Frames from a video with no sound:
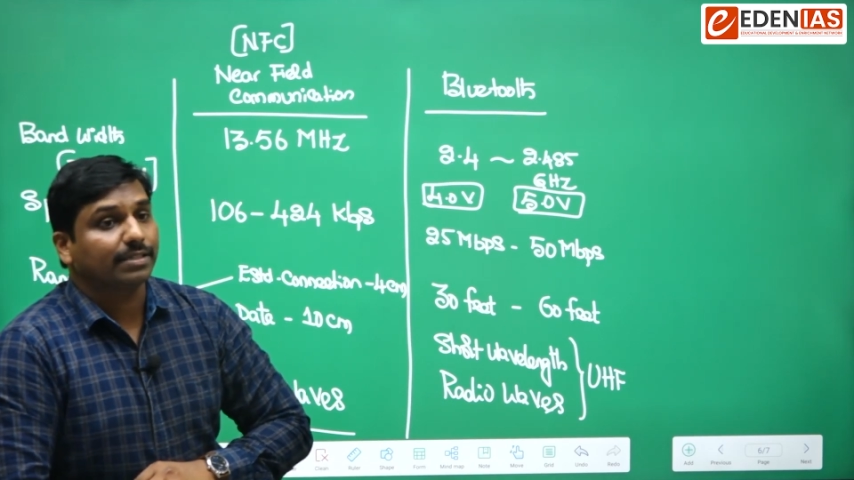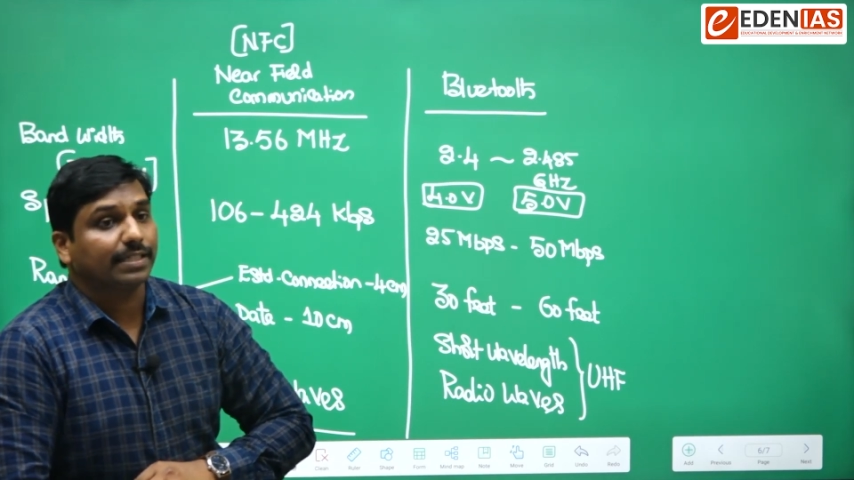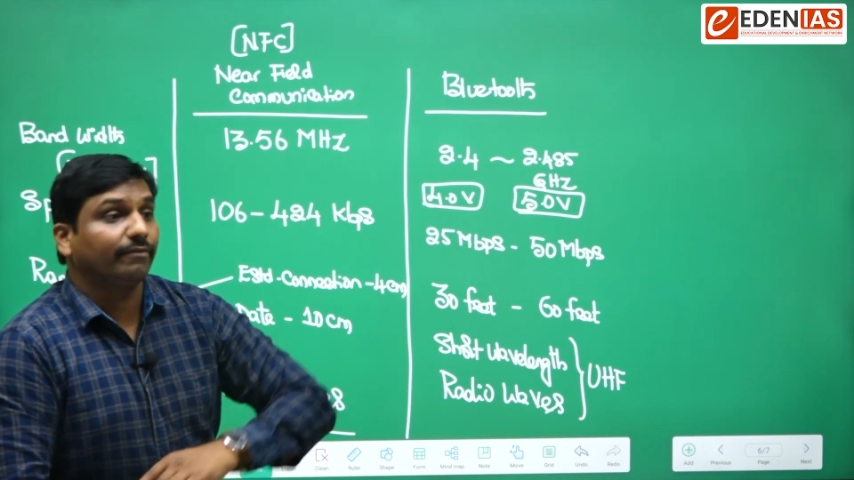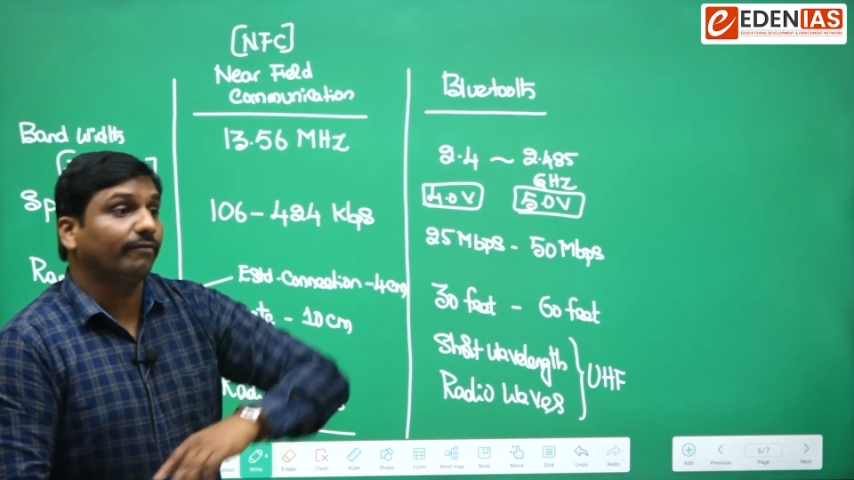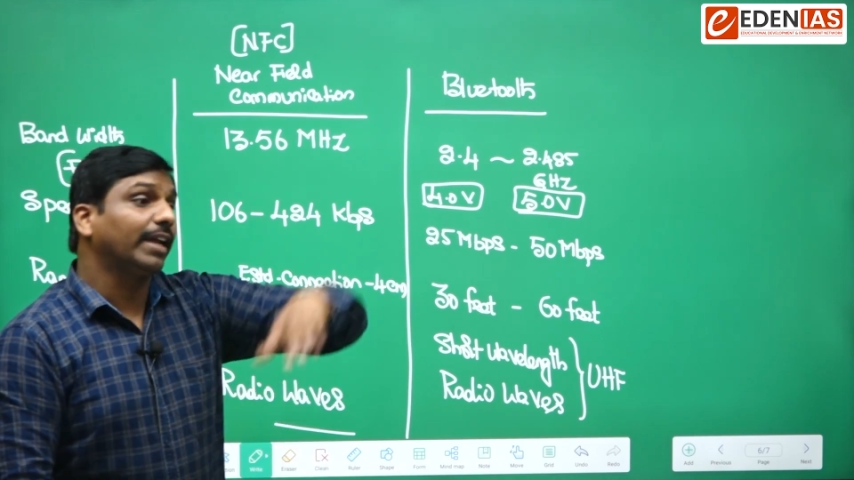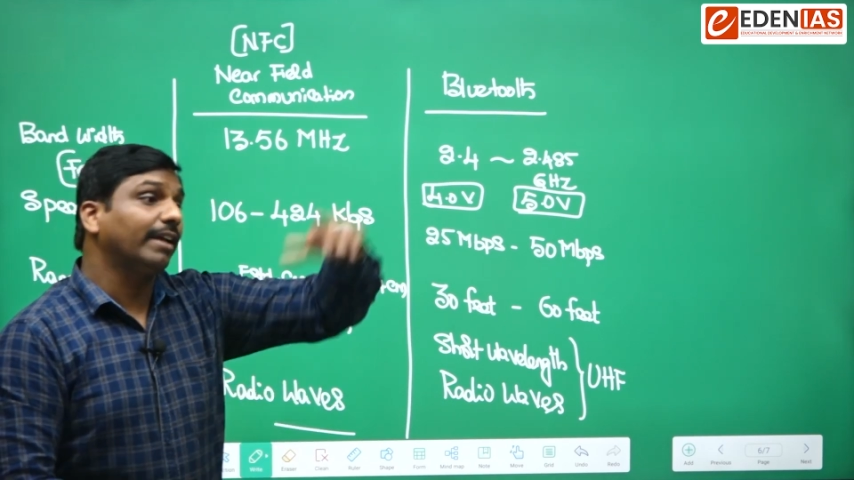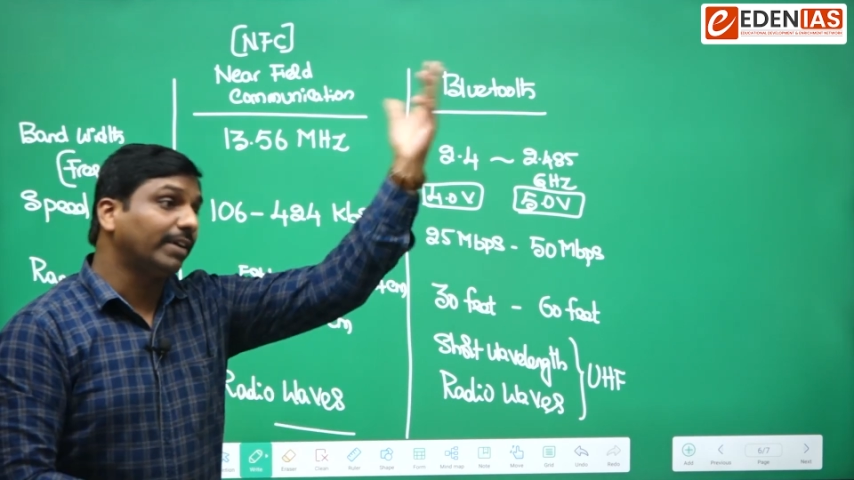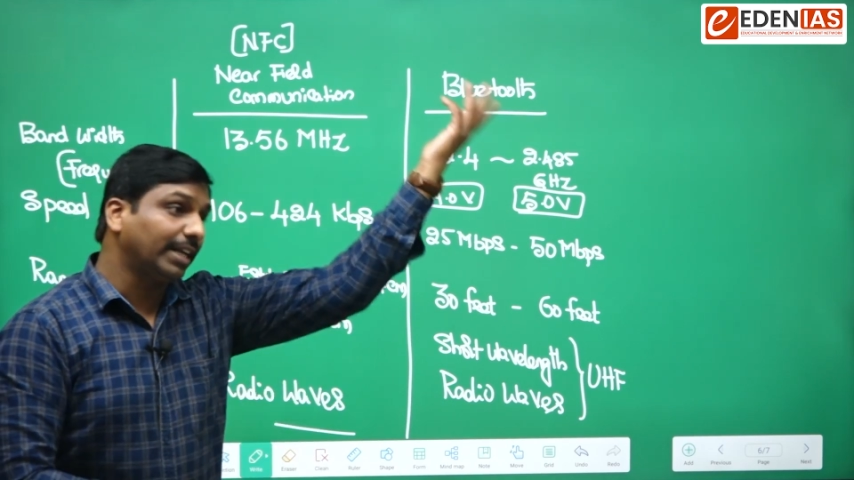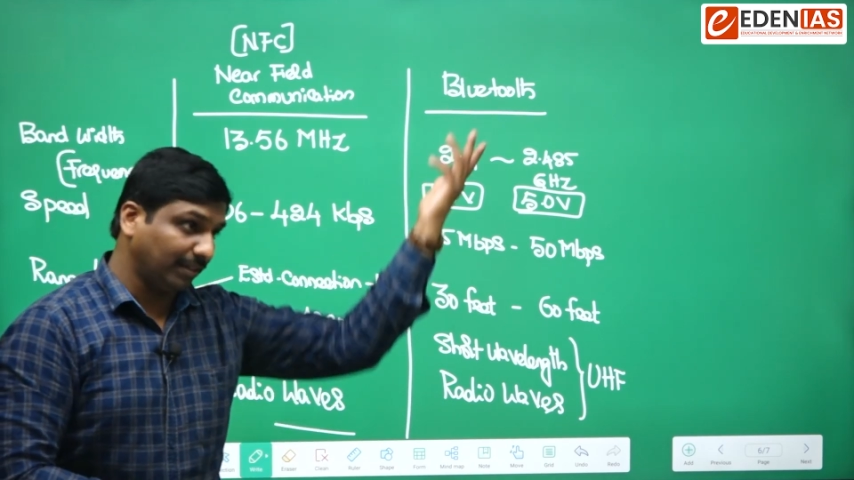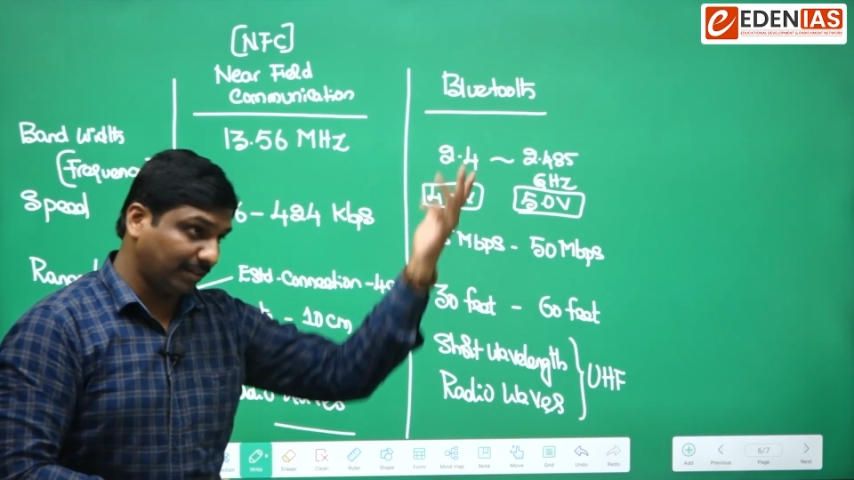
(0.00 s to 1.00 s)

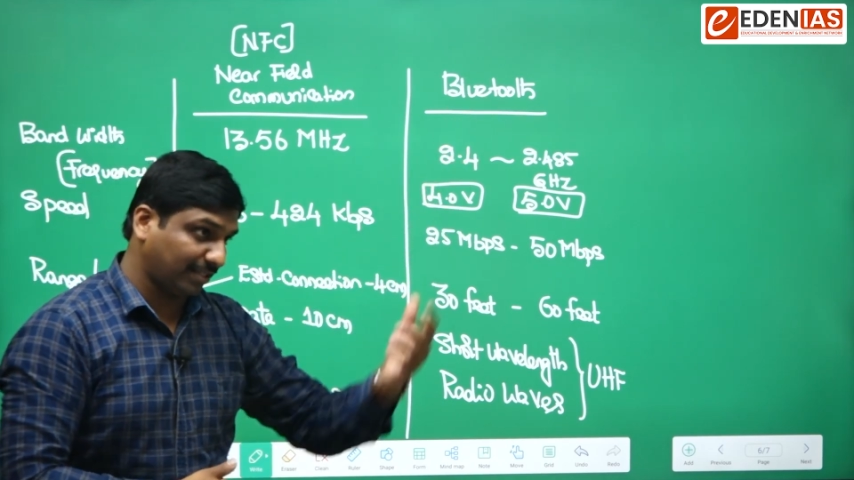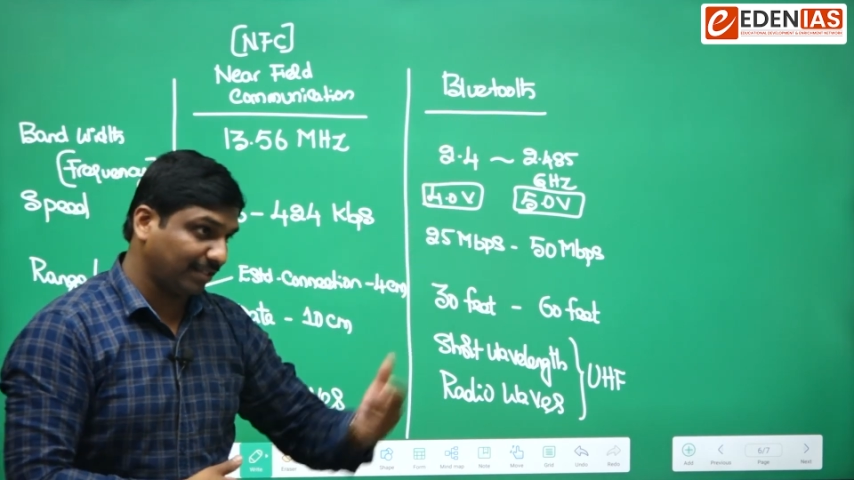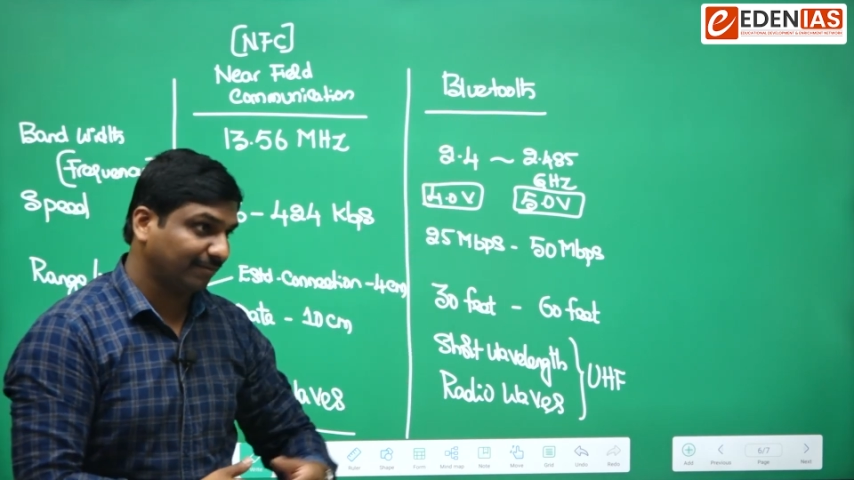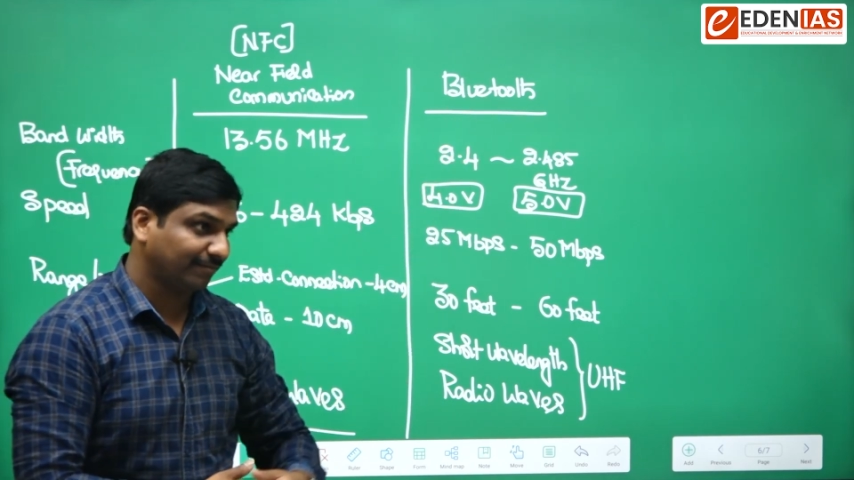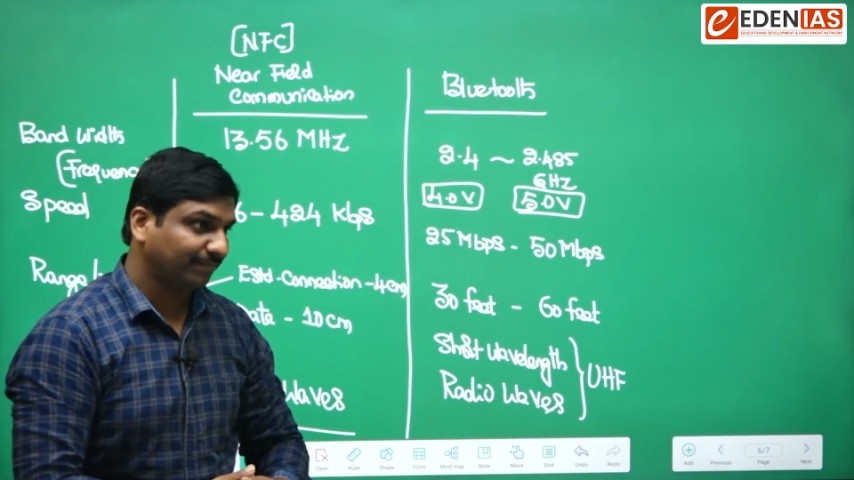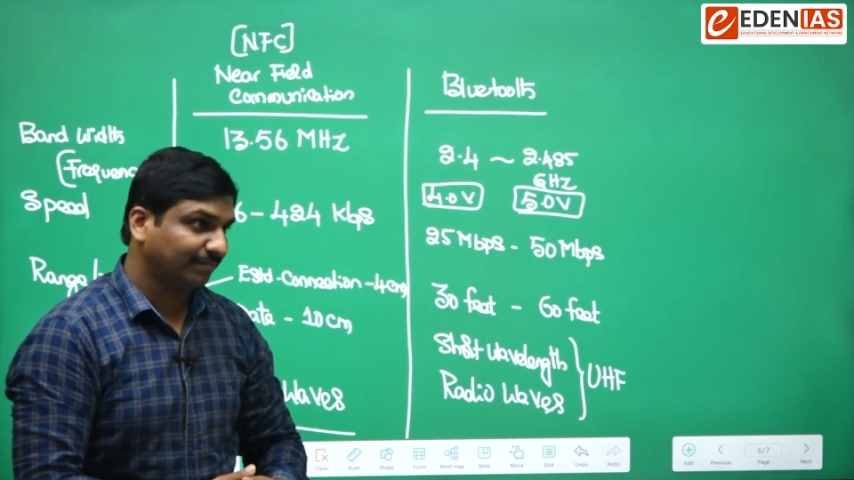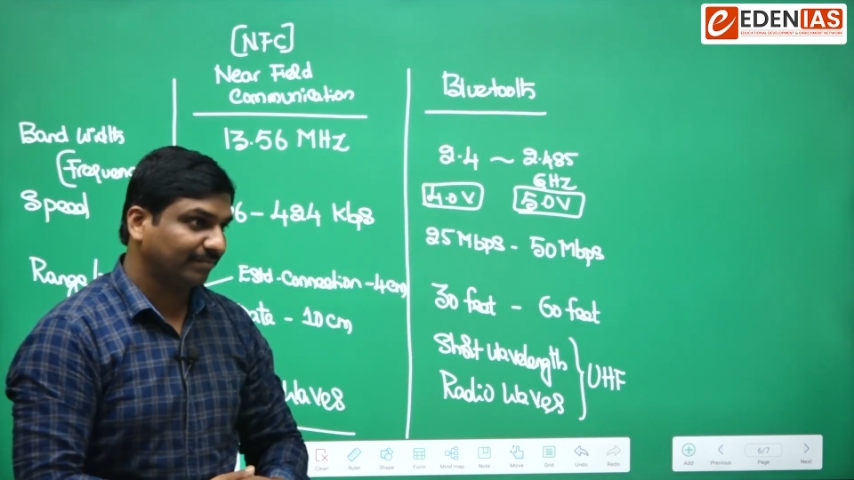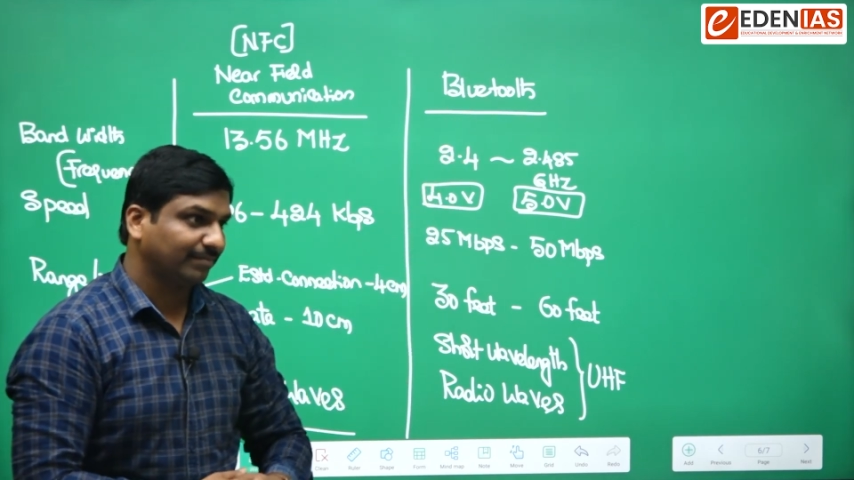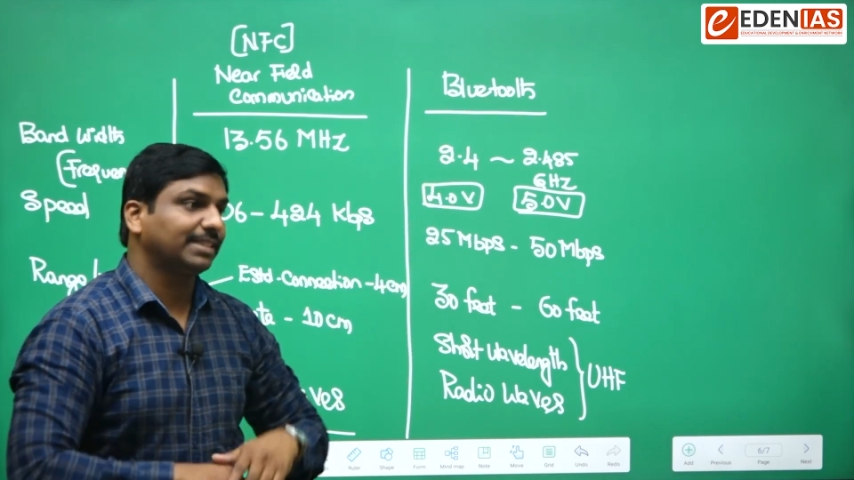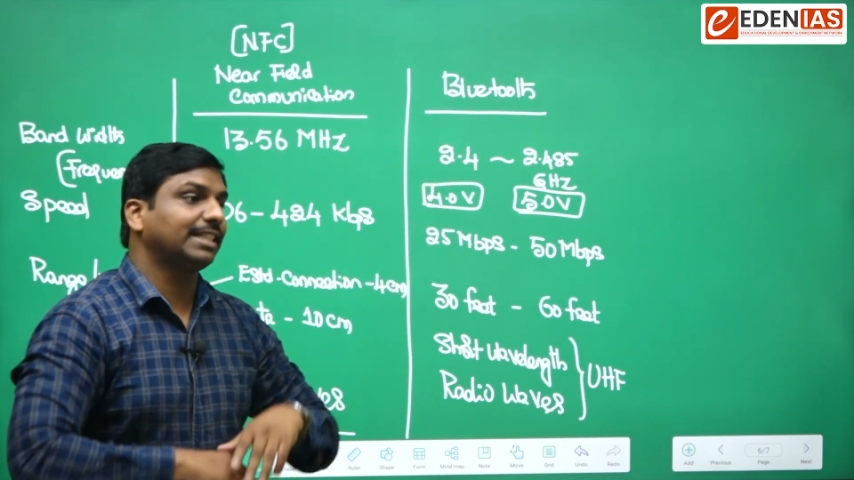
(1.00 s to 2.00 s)
wavelength. They may